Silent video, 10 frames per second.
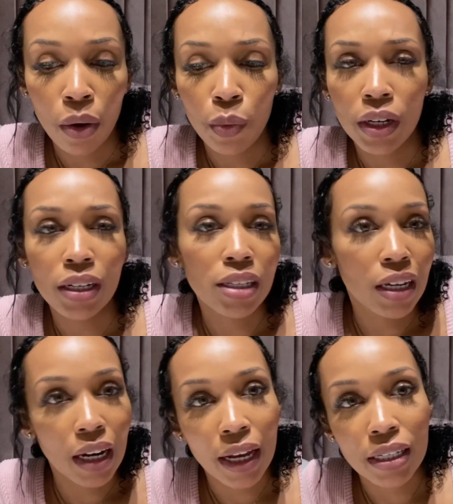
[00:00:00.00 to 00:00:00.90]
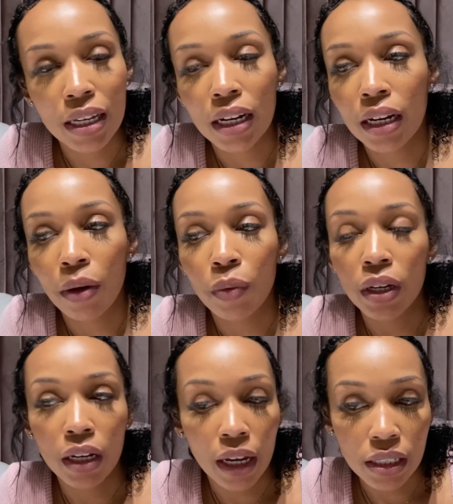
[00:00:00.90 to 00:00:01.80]
We disconnected and then we
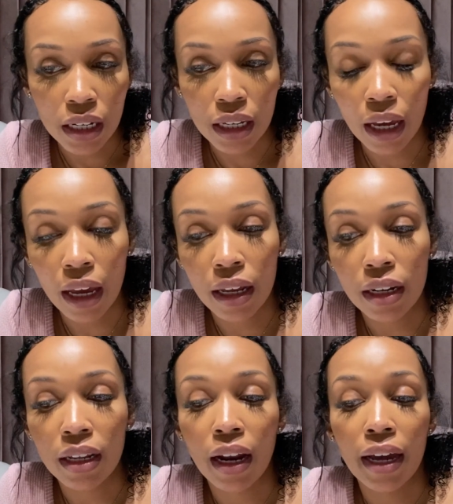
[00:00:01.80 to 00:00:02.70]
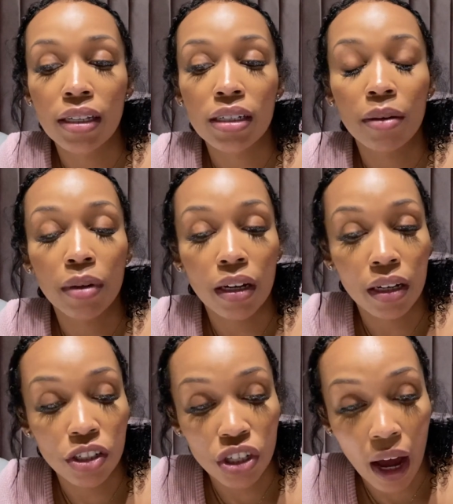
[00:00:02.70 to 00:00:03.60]
connected again, and then I ended up getting
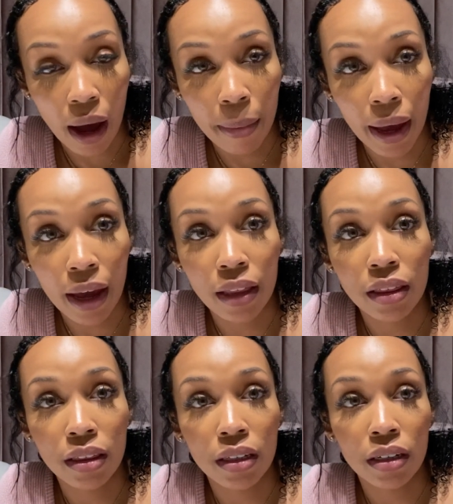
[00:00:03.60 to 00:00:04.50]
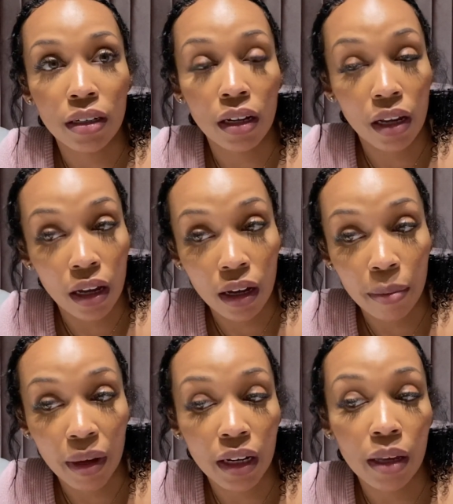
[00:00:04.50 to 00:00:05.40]
a job at the club
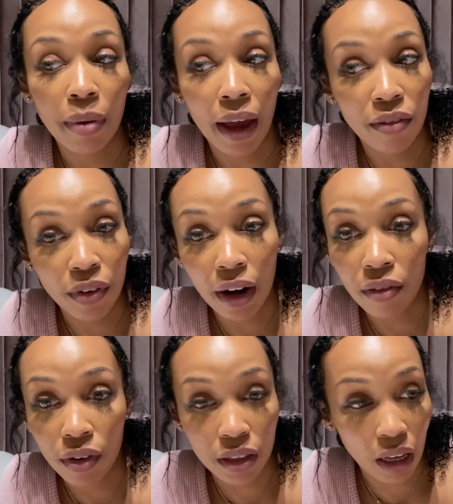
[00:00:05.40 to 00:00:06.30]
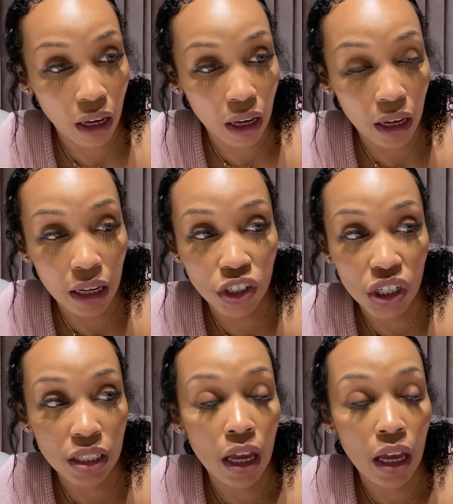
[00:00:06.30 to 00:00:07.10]
and he paid for everything and he just